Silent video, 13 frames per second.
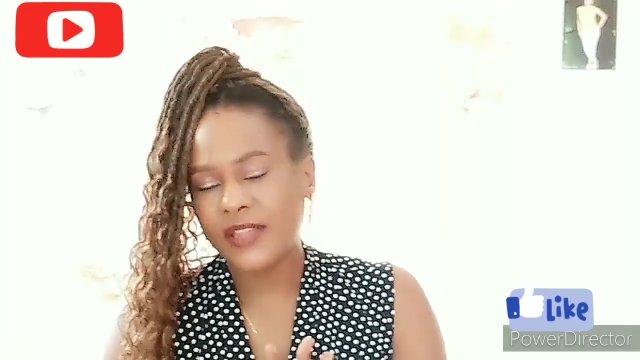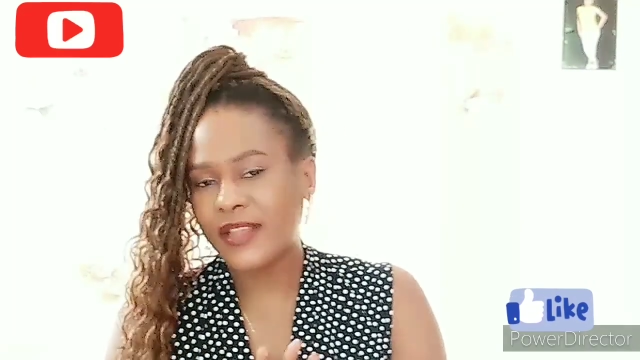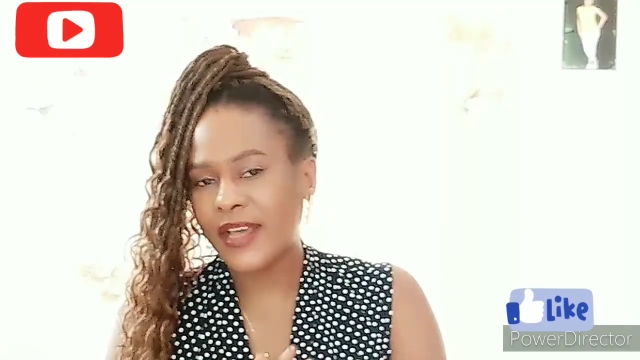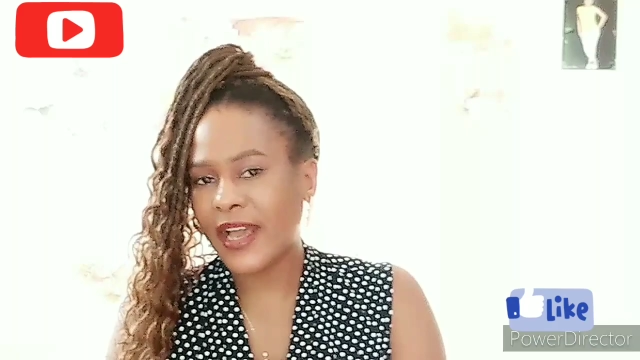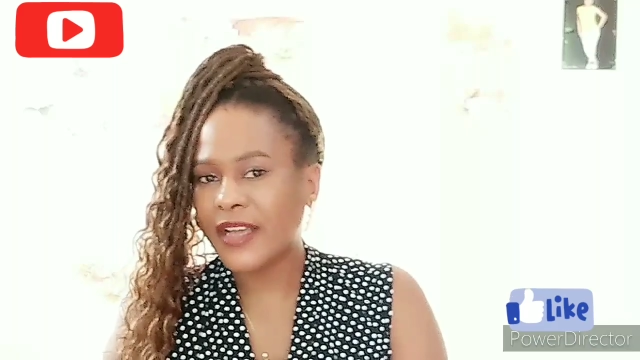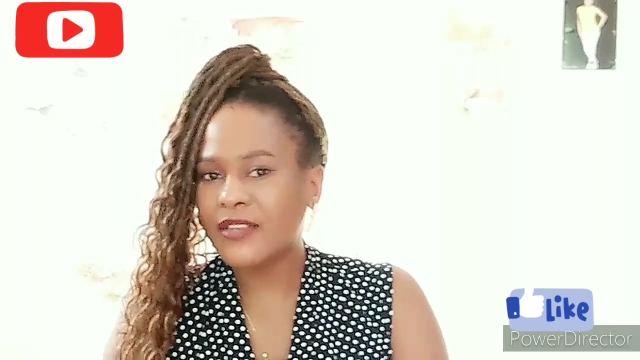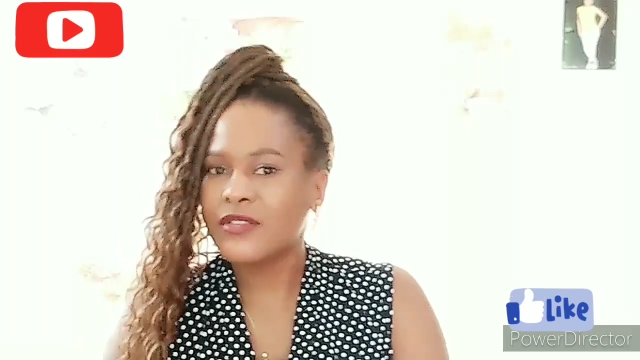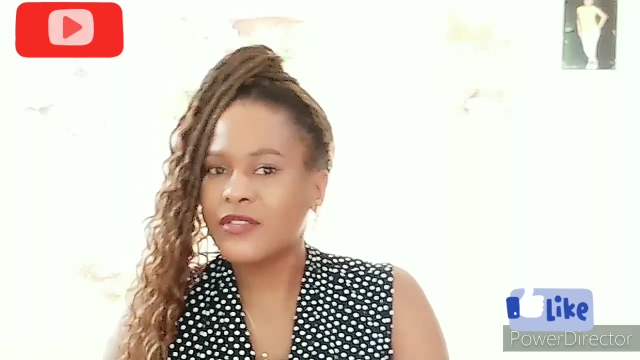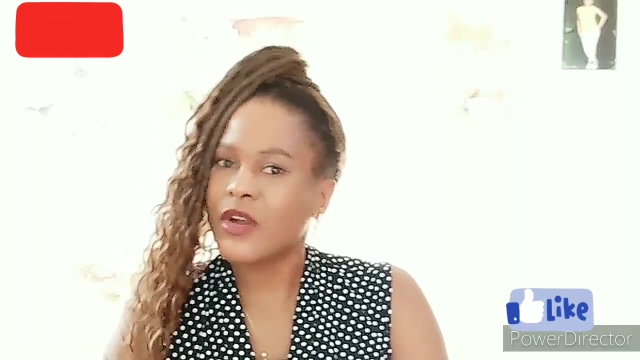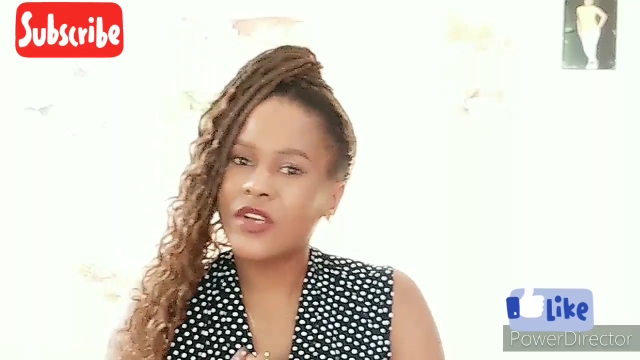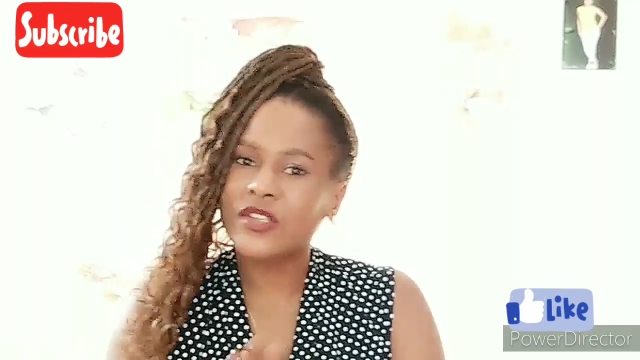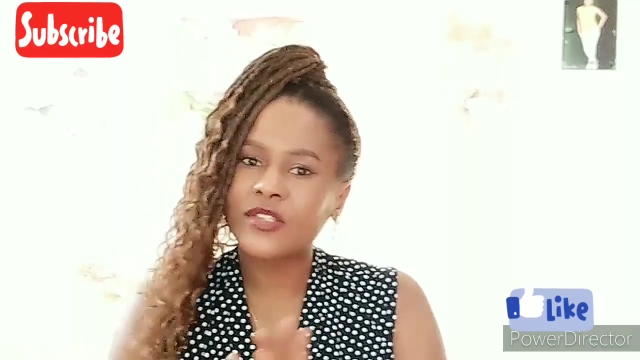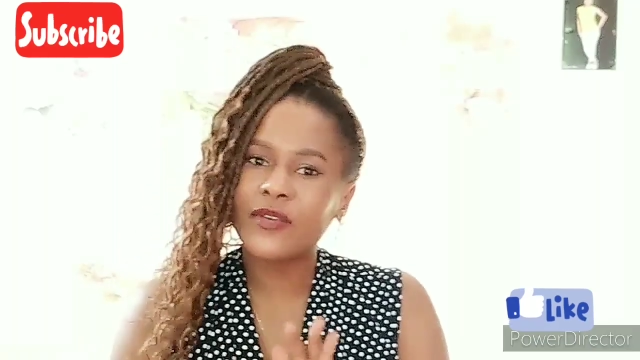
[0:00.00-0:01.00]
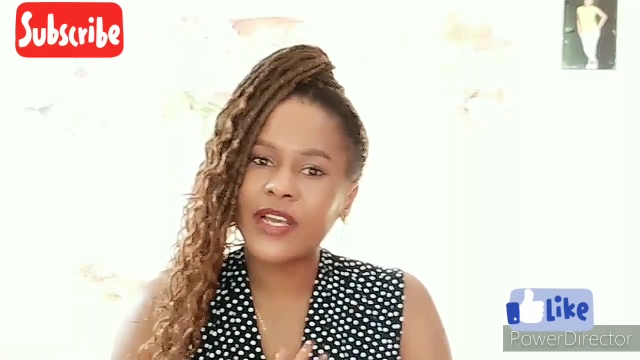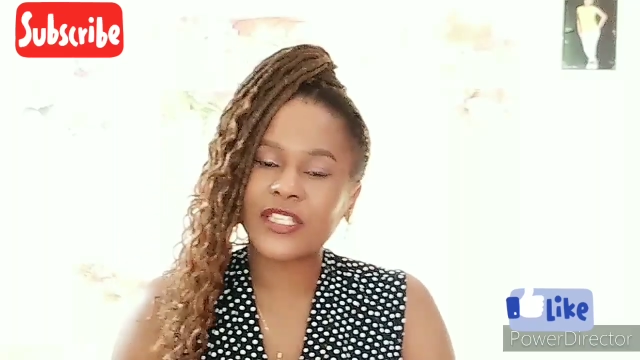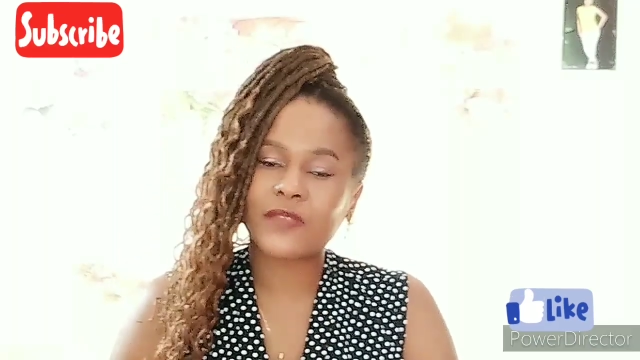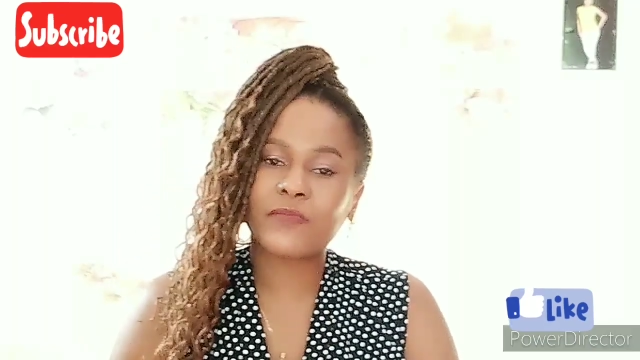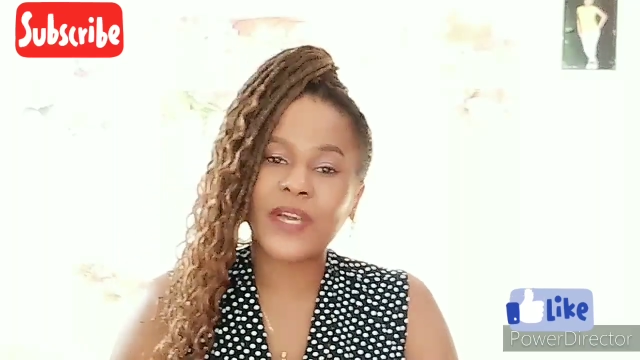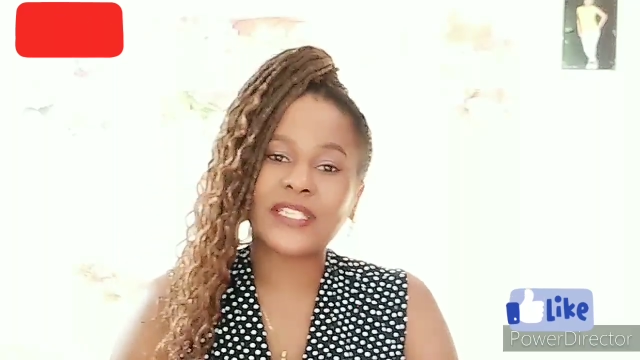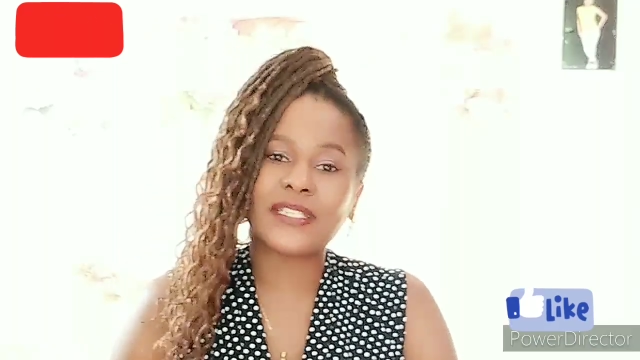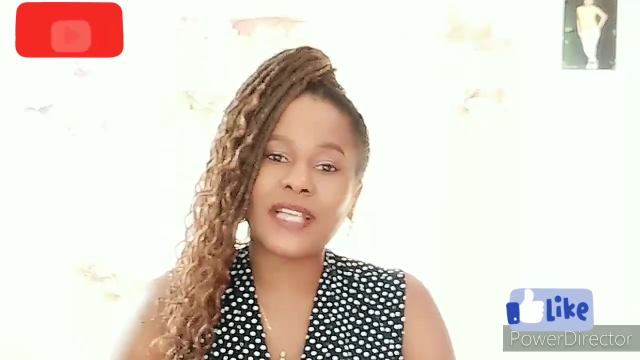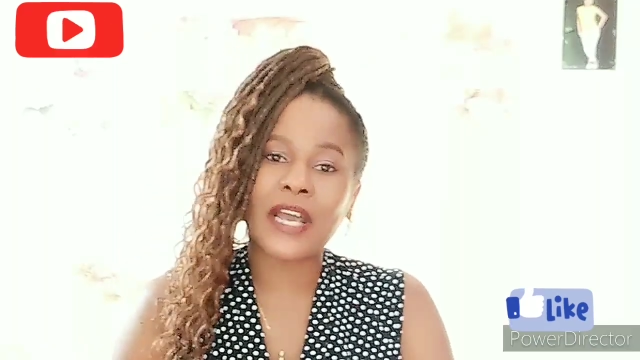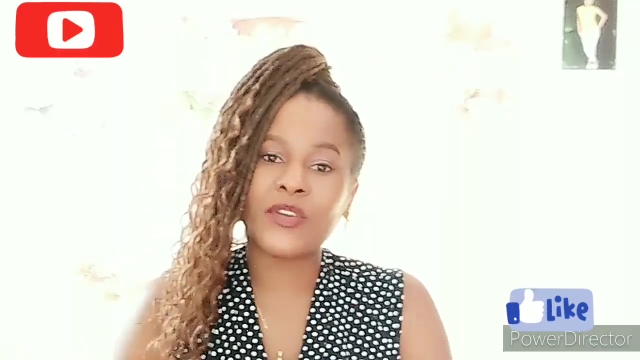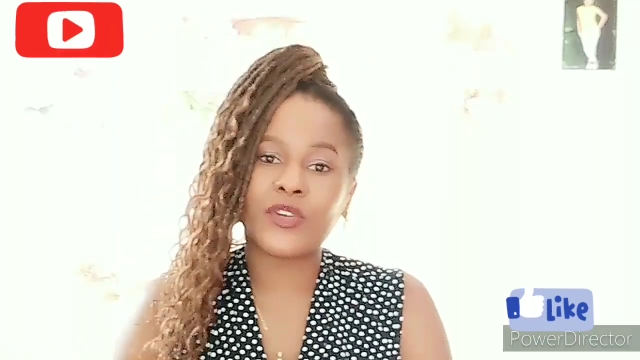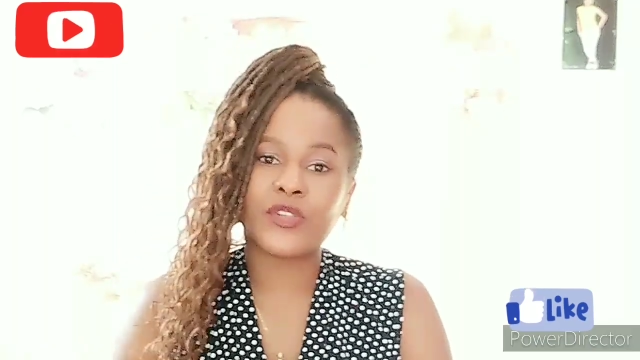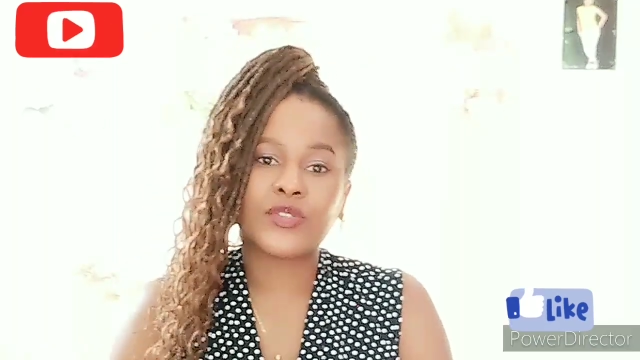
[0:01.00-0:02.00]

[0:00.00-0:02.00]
then also expect that your